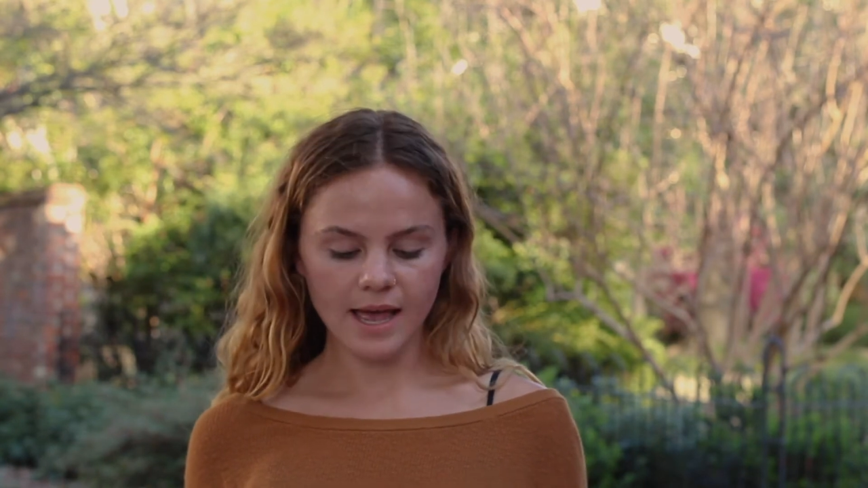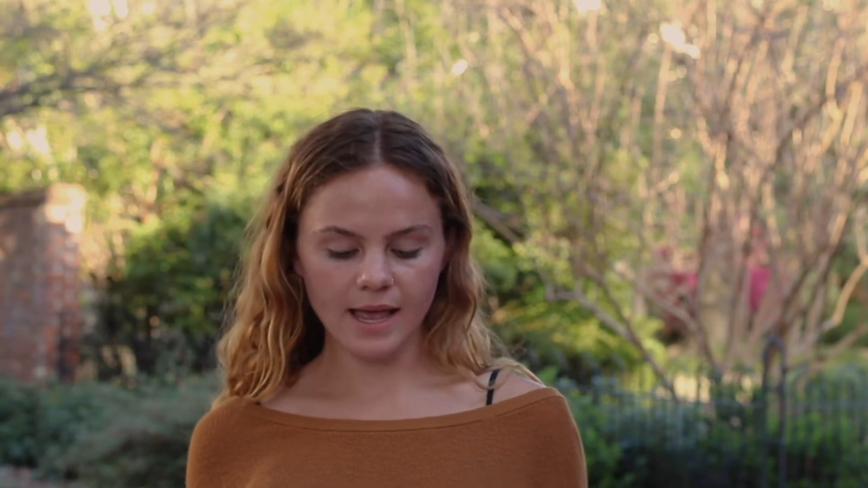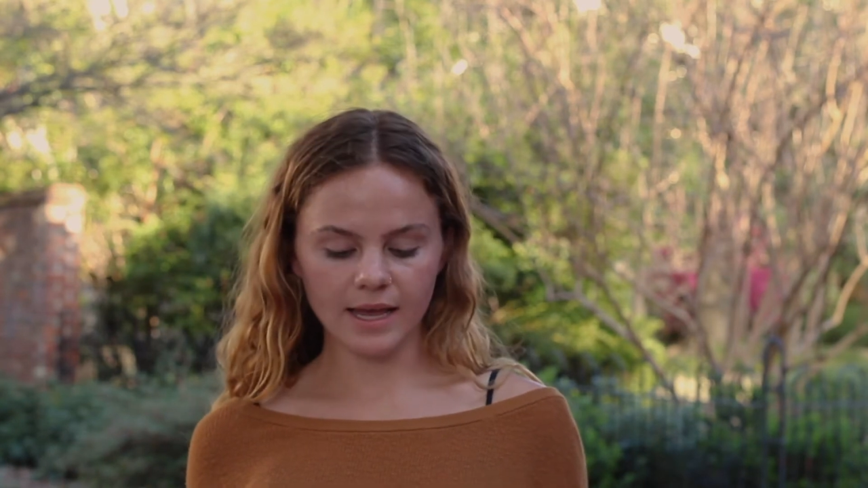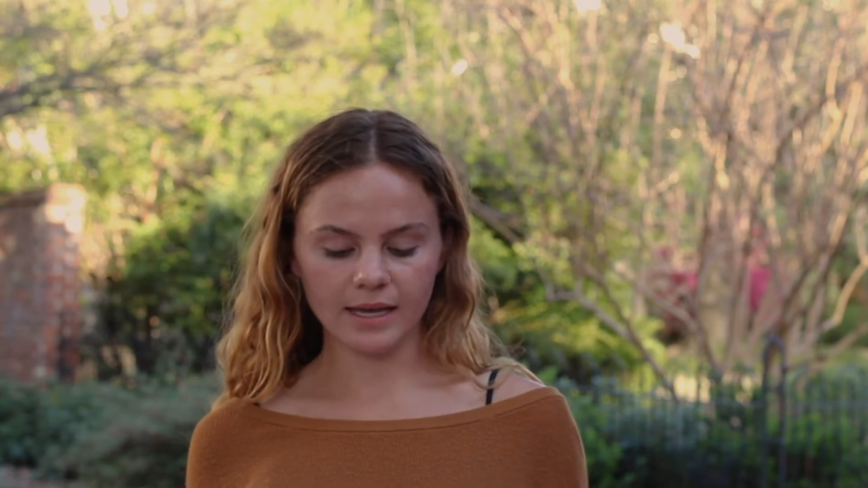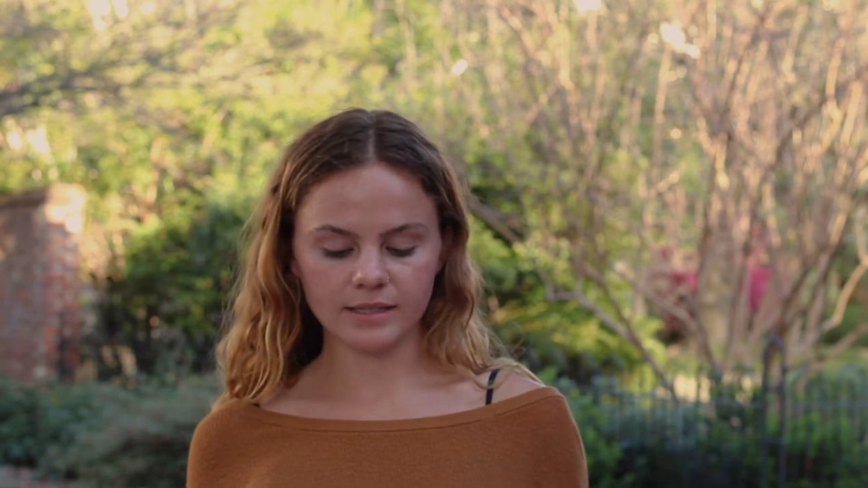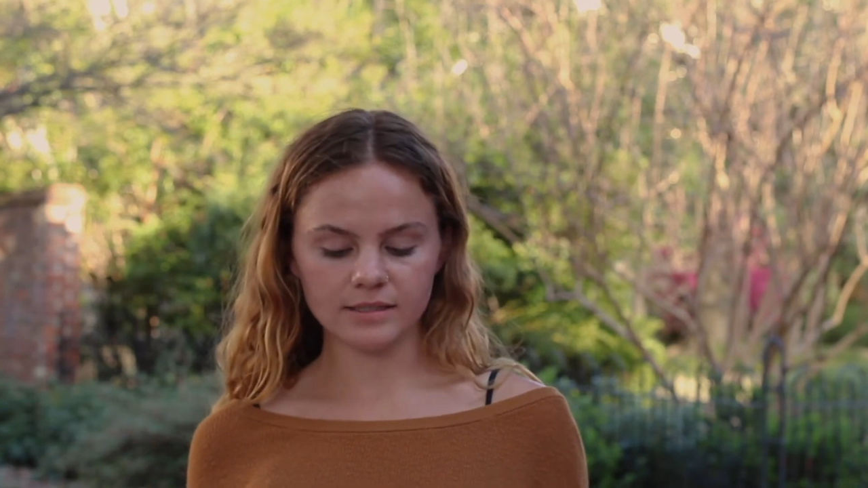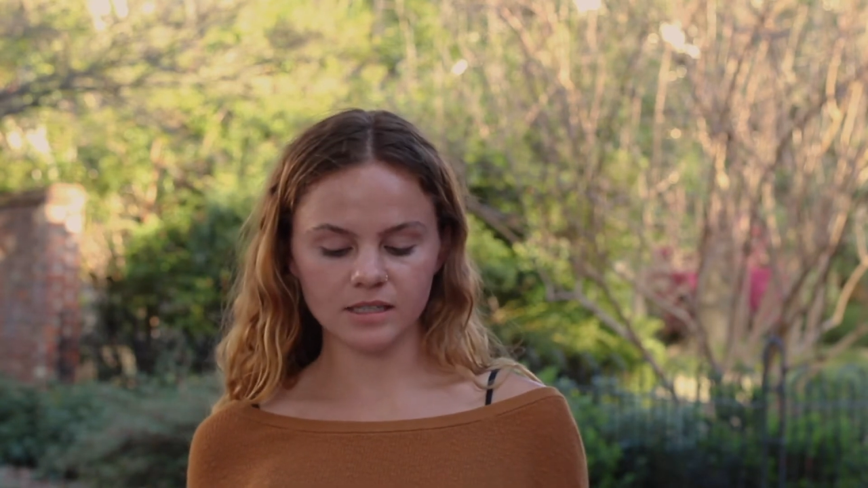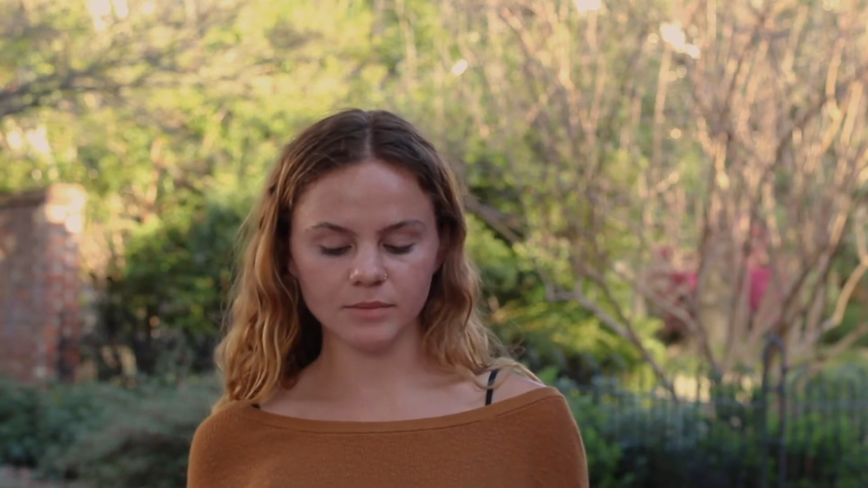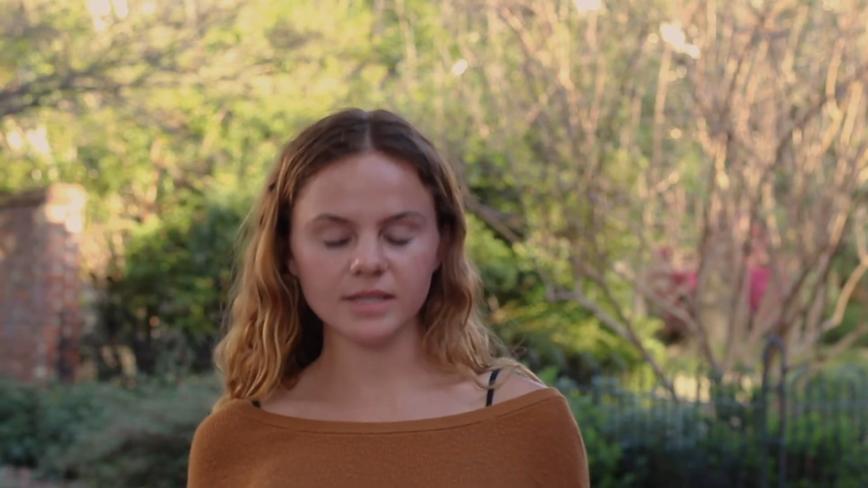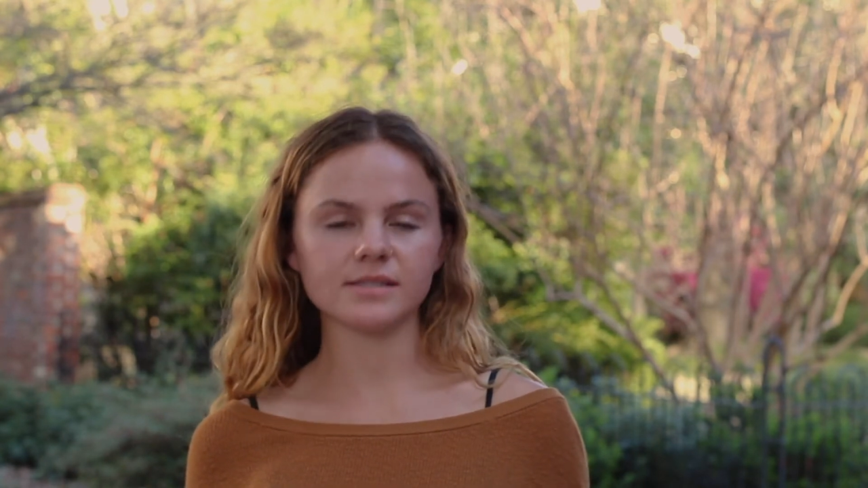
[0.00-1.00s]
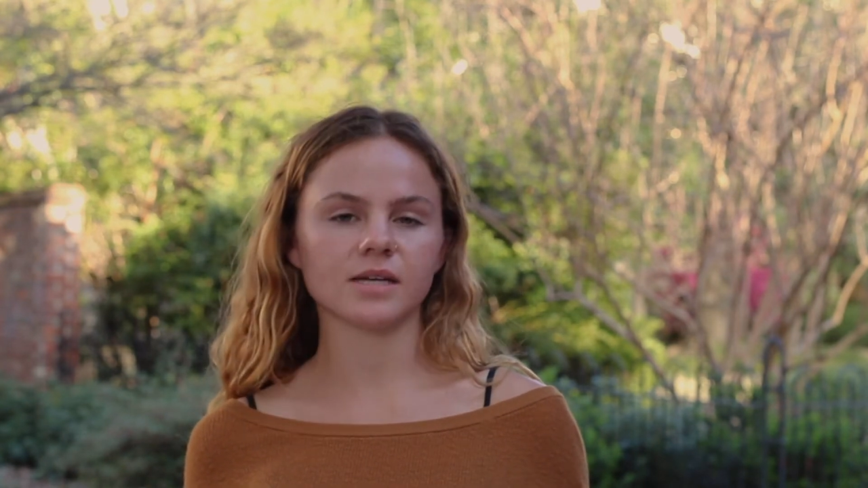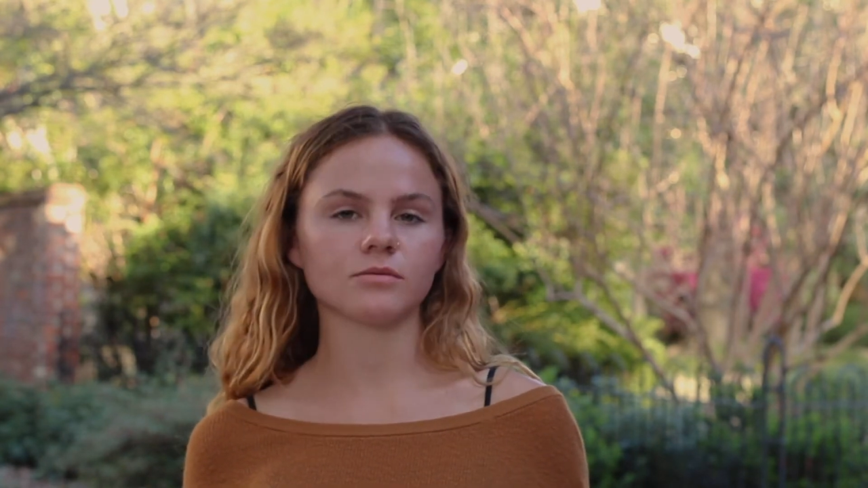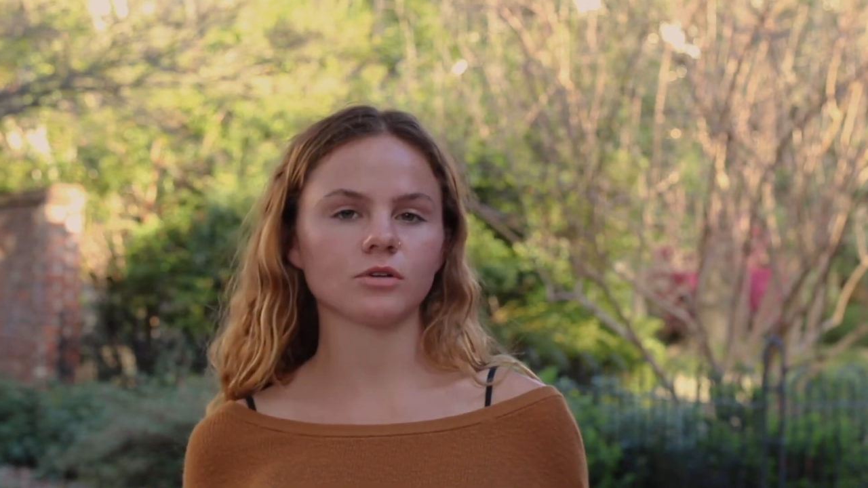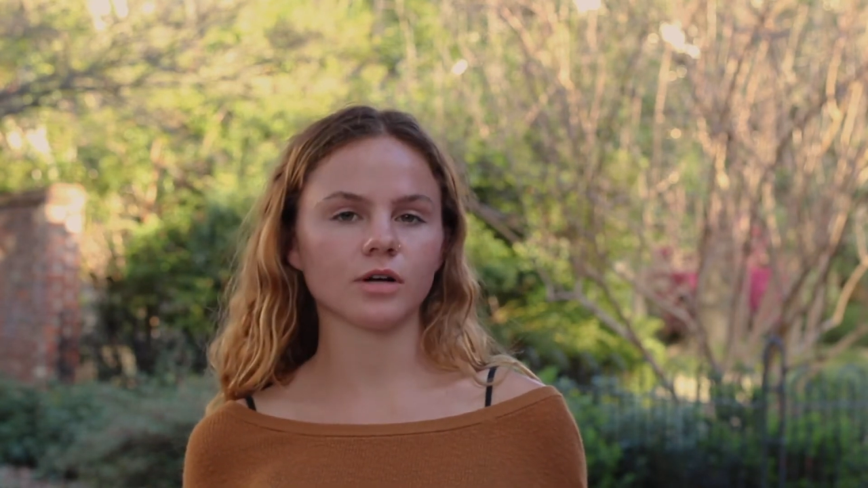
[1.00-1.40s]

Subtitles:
and they meet the same